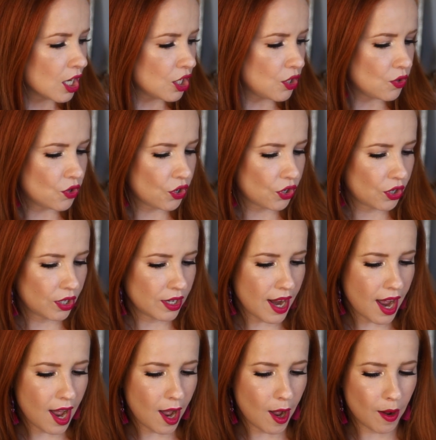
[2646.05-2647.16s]
You could
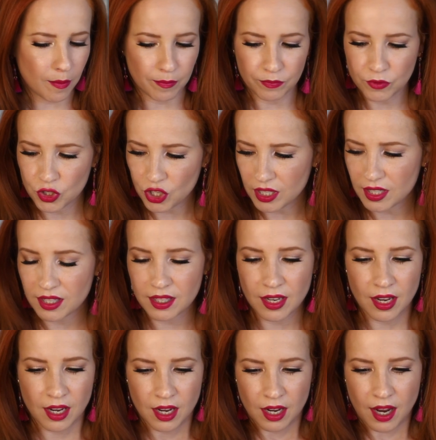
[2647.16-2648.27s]
just
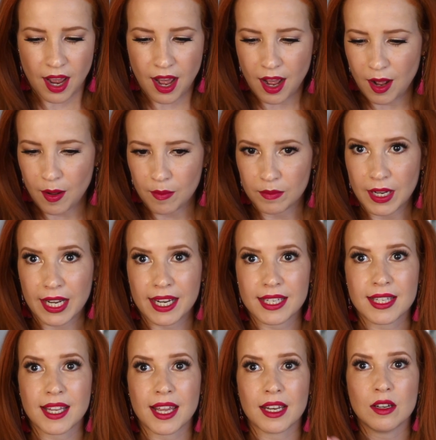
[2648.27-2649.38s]
like I
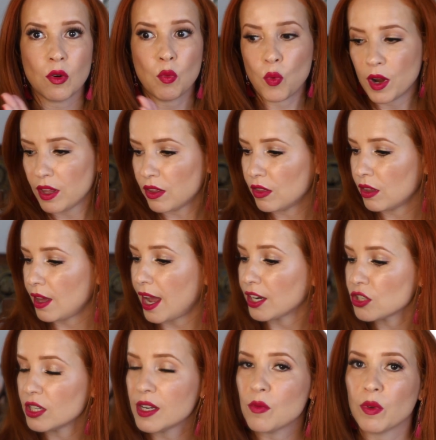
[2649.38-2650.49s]
said, with
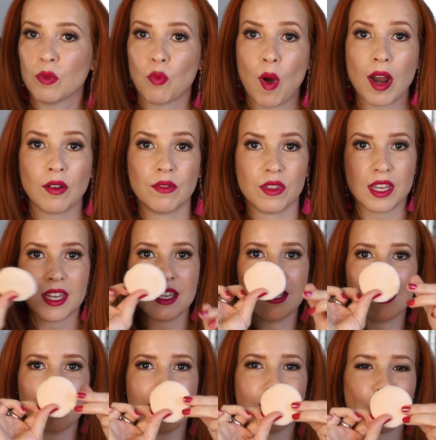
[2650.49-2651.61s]
one of
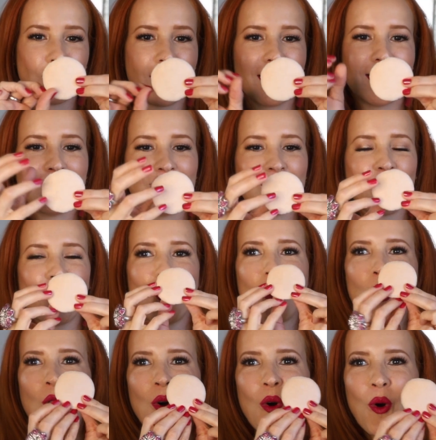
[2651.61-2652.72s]
these are like, you know,
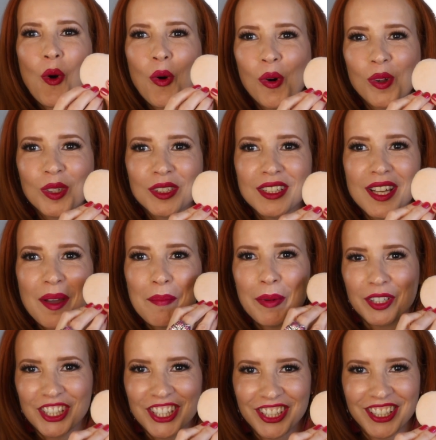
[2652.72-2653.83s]
old
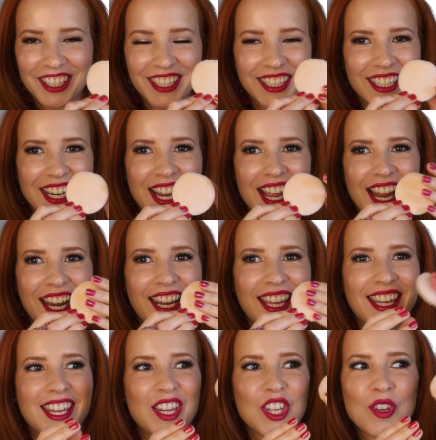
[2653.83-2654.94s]
but good.
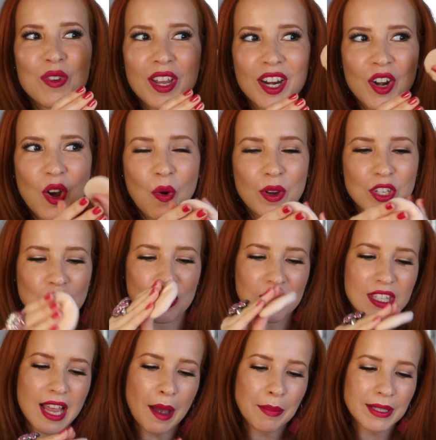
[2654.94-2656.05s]
Like, you can always
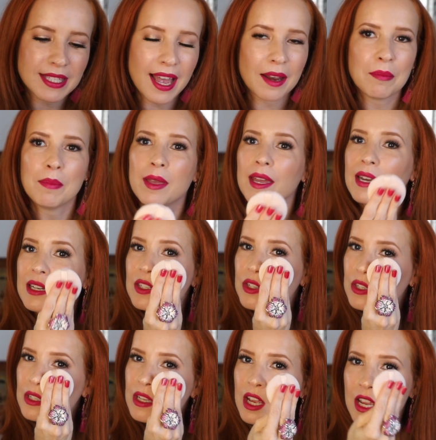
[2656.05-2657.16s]
just dab a tad bit and
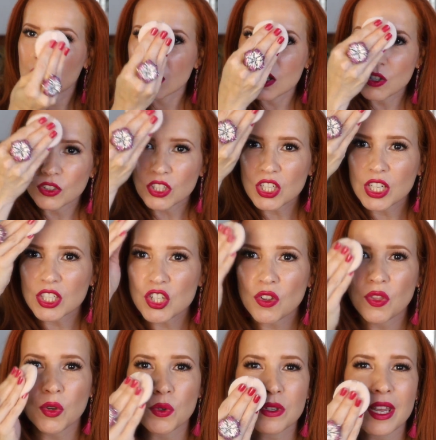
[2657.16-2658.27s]
just, you know, touch
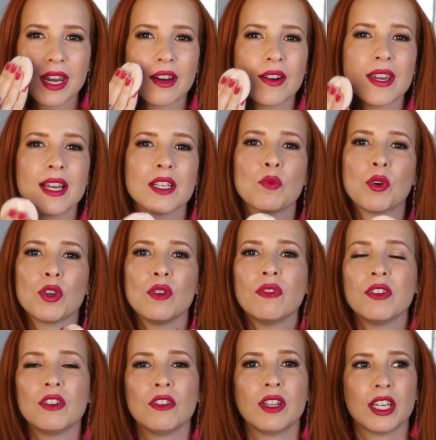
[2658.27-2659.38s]
on those areas where you
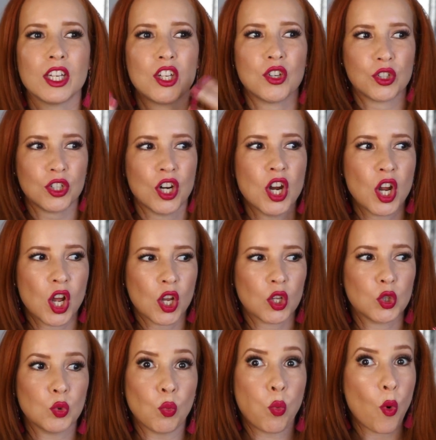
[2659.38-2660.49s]
feel like you're
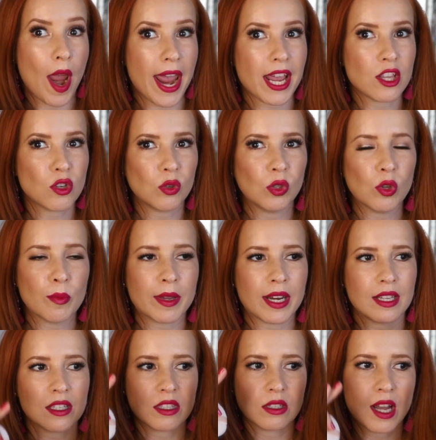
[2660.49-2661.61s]
way too
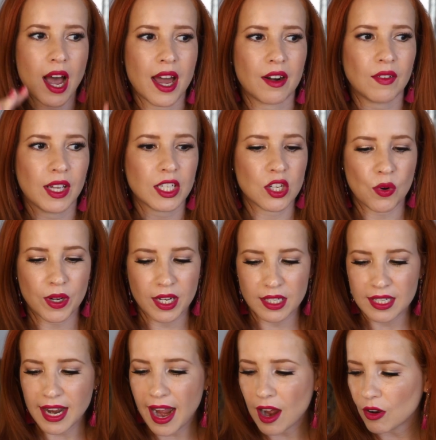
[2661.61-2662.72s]
luminous, to kind of like tone
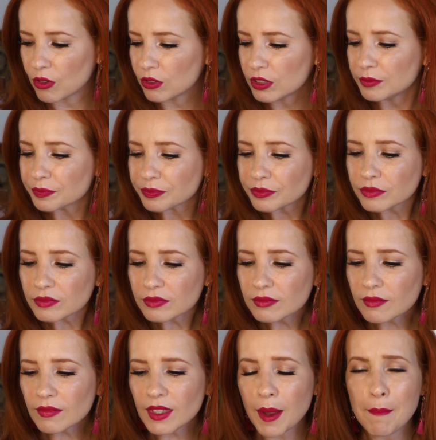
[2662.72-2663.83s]
it down.
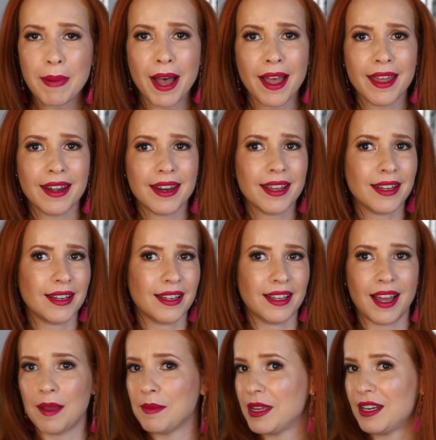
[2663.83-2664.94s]
But
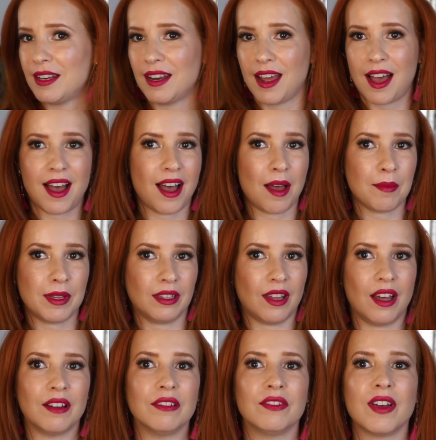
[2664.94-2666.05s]
I mean, I'm in
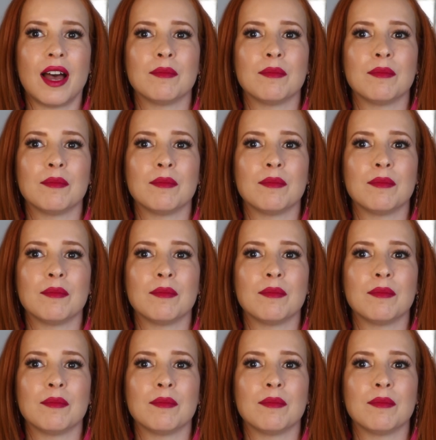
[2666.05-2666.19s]
love.